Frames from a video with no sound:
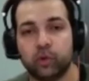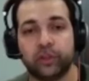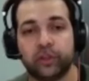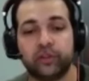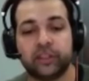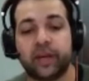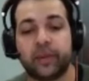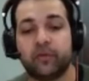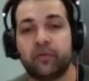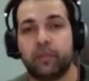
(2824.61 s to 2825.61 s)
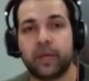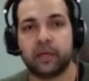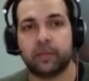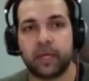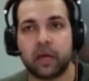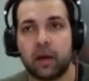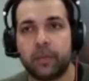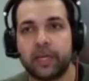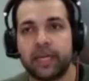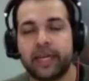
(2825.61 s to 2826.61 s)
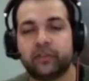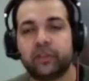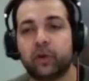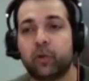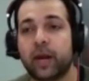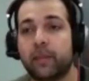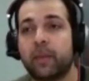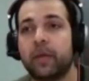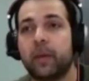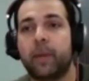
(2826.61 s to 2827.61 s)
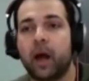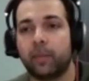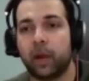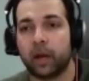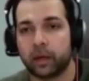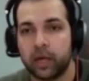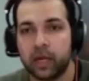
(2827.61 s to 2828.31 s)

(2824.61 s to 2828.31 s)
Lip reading: this is an example of a B2B company, is to create maybe a pipeline.